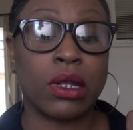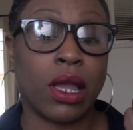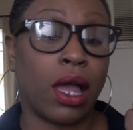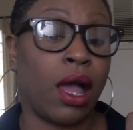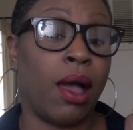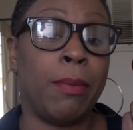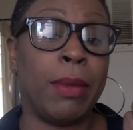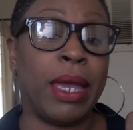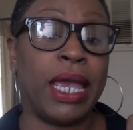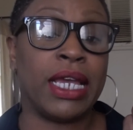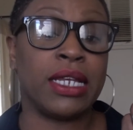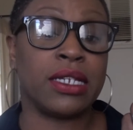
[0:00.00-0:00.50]

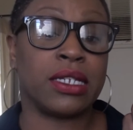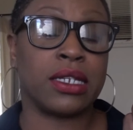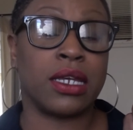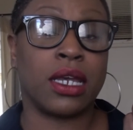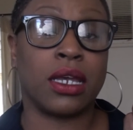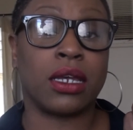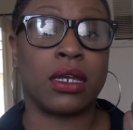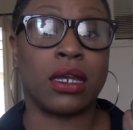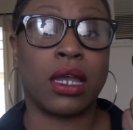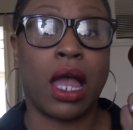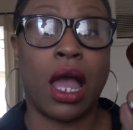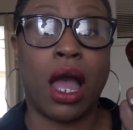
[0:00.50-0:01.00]

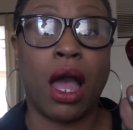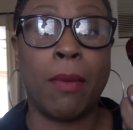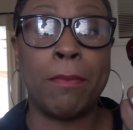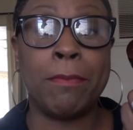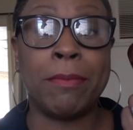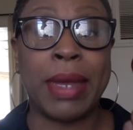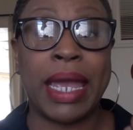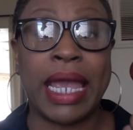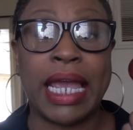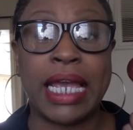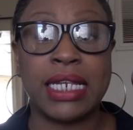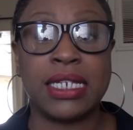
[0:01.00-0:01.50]
amazing.
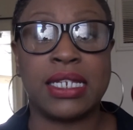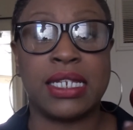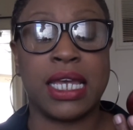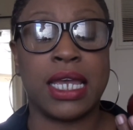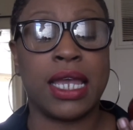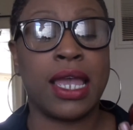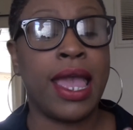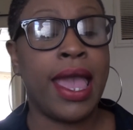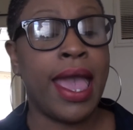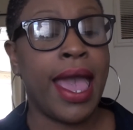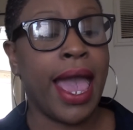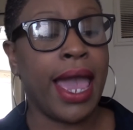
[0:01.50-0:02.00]

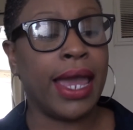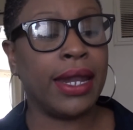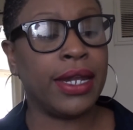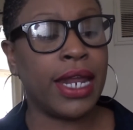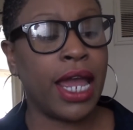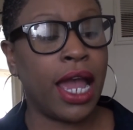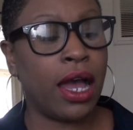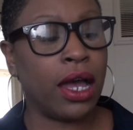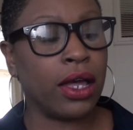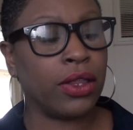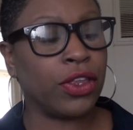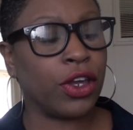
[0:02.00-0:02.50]
Amazing. And
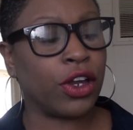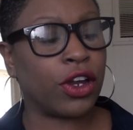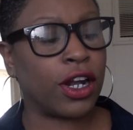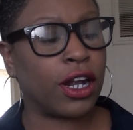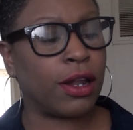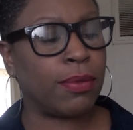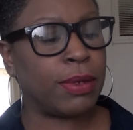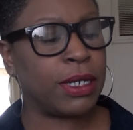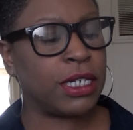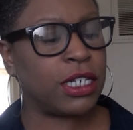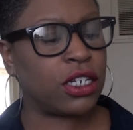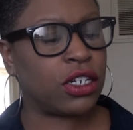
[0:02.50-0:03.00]
now they're going
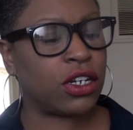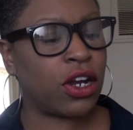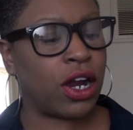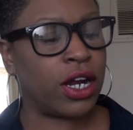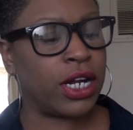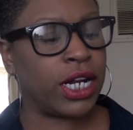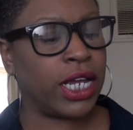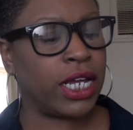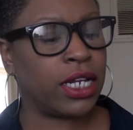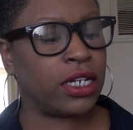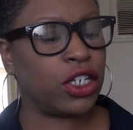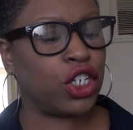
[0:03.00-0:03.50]
to be
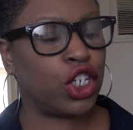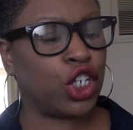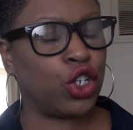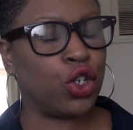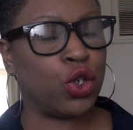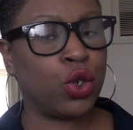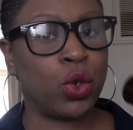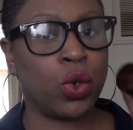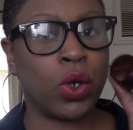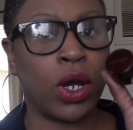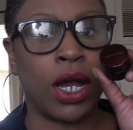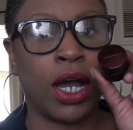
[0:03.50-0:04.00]
starting
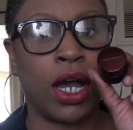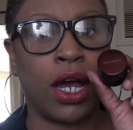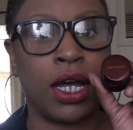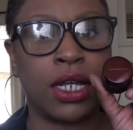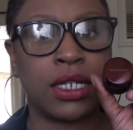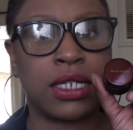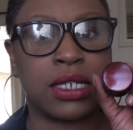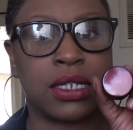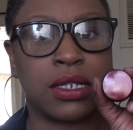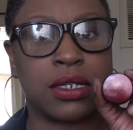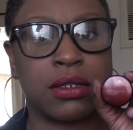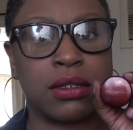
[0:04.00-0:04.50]
to,
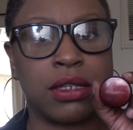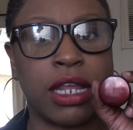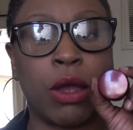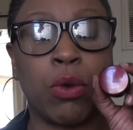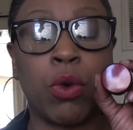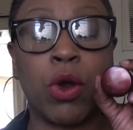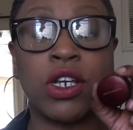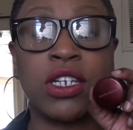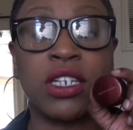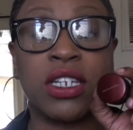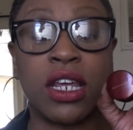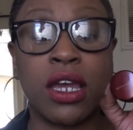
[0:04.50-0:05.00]
uh, they
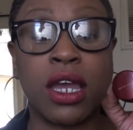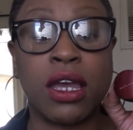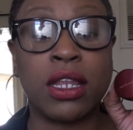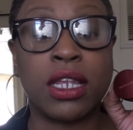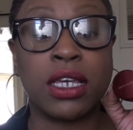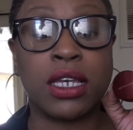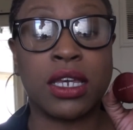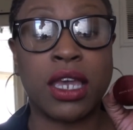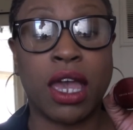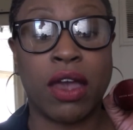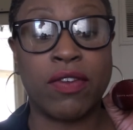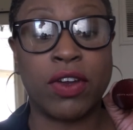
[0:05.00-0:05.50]
were
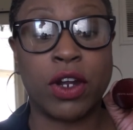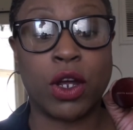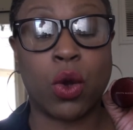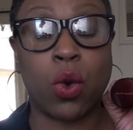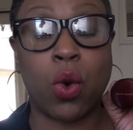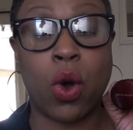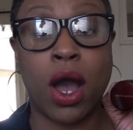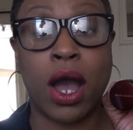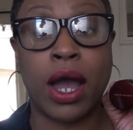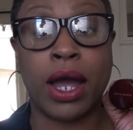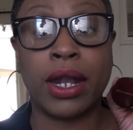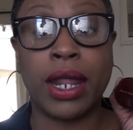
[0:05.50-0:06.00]
selling Kevyn
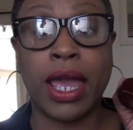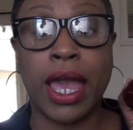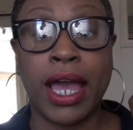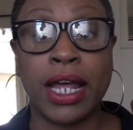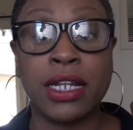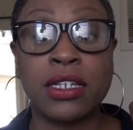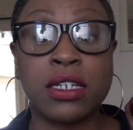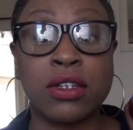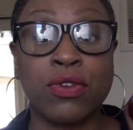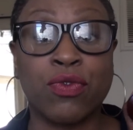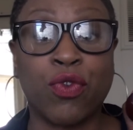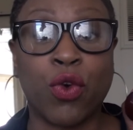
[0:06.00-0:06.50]
Aucoin
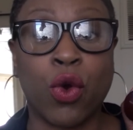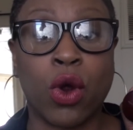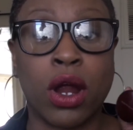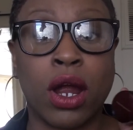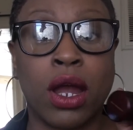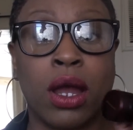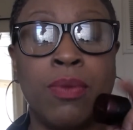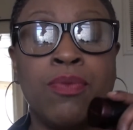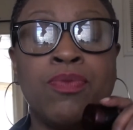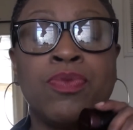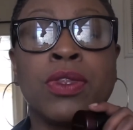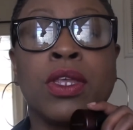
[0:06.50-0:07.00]
at
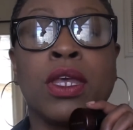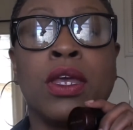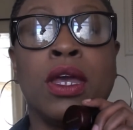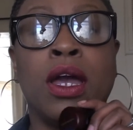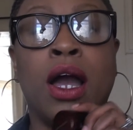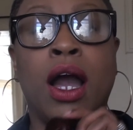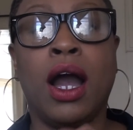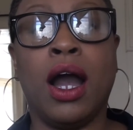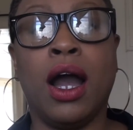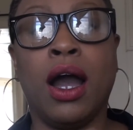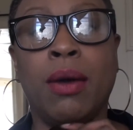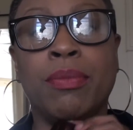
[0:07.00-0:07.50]
Sephora.
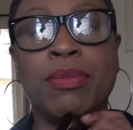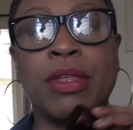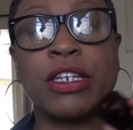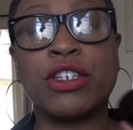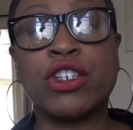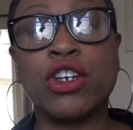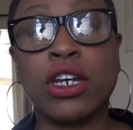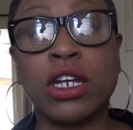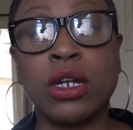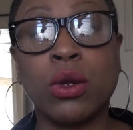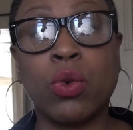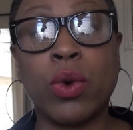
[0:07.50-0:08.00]
Um, they
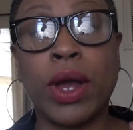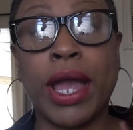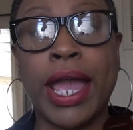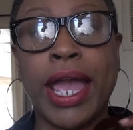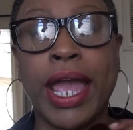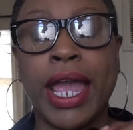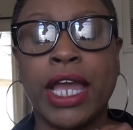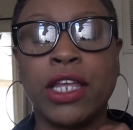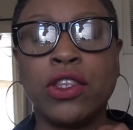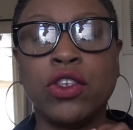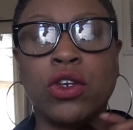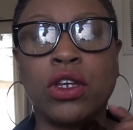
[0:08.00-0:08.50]
took it
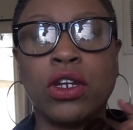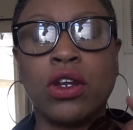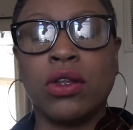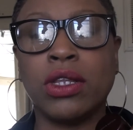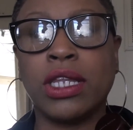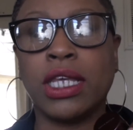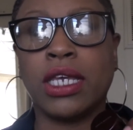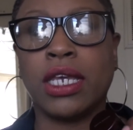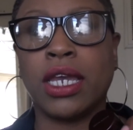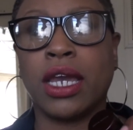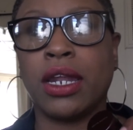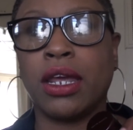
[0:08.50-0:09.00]
away, and you can
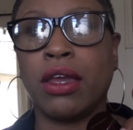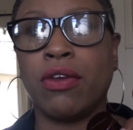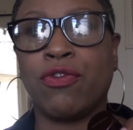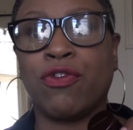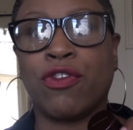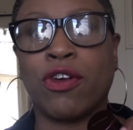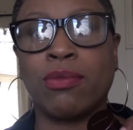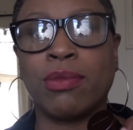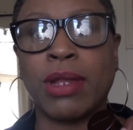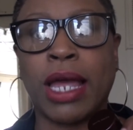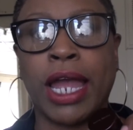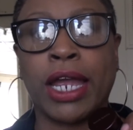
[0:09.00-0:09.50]
only get it
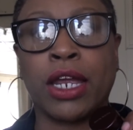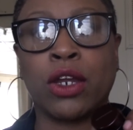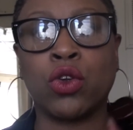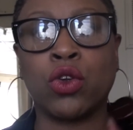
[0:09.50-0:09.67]
from like